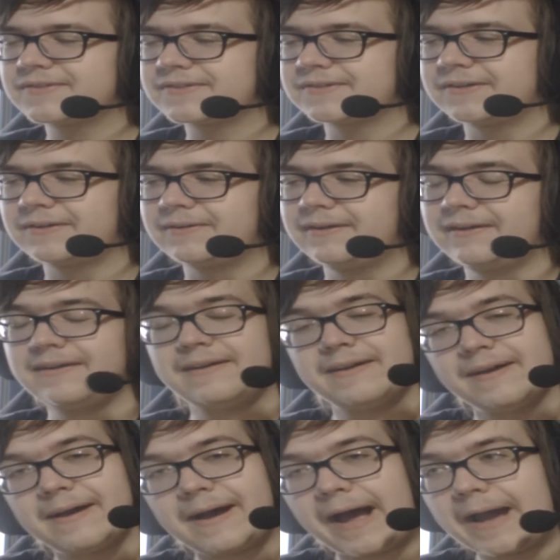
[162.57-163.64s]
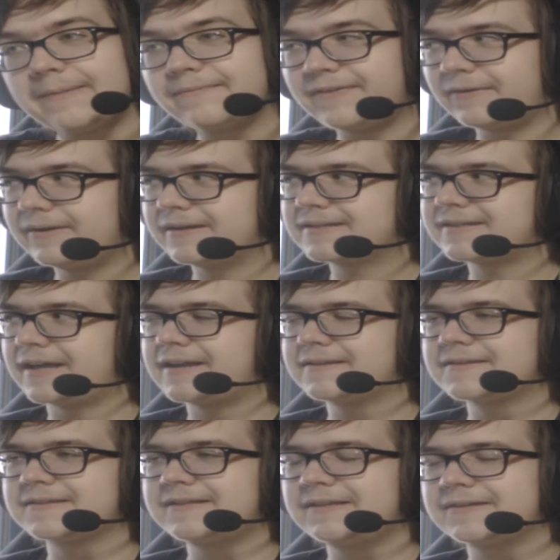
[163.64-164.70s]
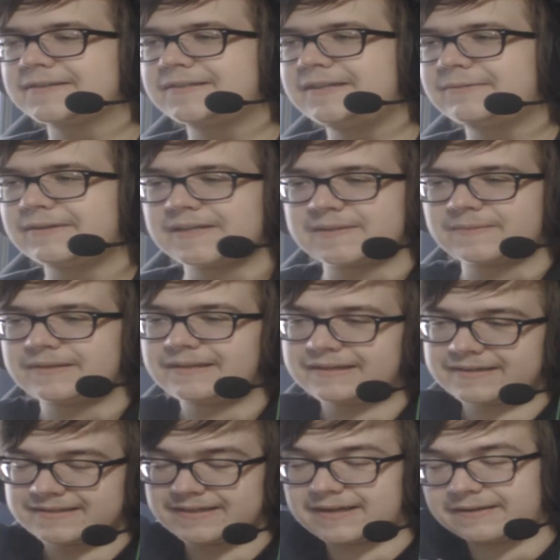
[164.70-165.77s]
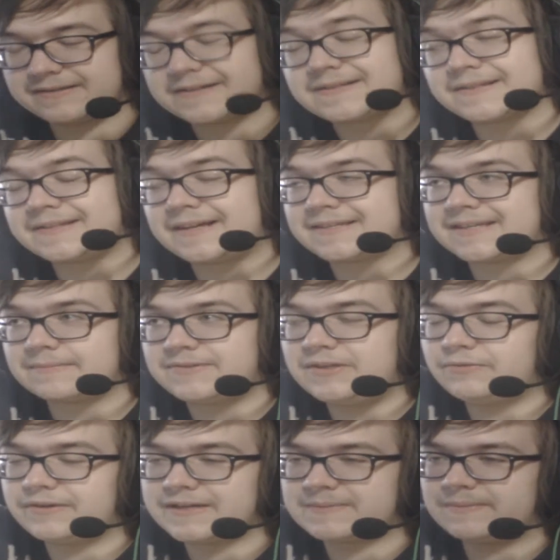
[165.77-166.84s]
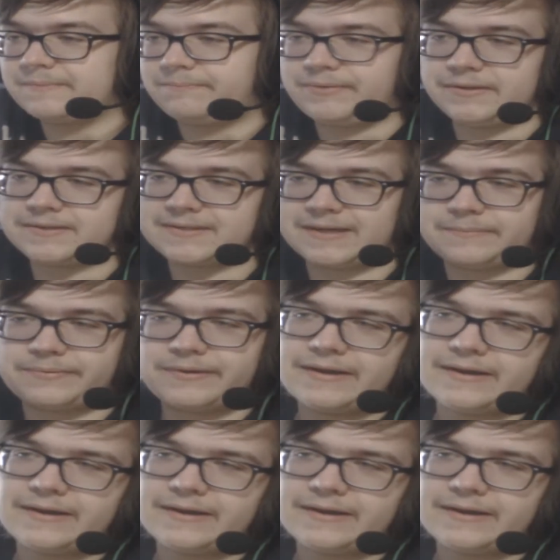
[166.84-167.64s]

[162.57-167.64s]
So I'm very excited to see, because Siegrain has been, like I said, I said this last time, Siegrain has been built up